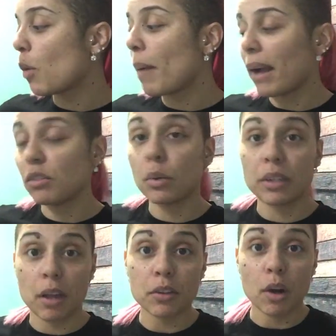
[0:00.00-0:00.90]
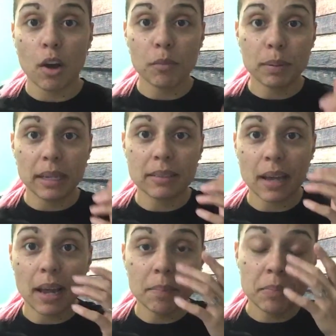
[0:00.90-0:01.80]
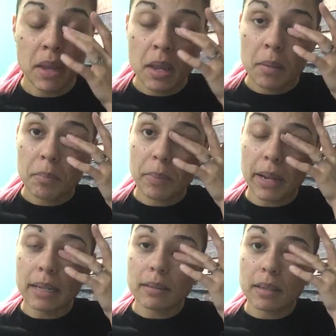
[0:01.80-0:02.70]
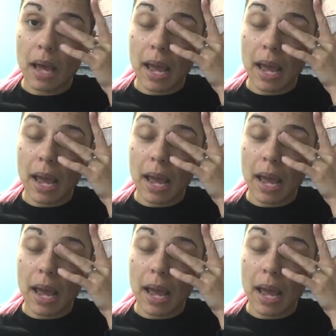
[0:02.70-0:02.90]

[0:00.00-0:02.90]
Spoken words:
to go back to another off-plan time. But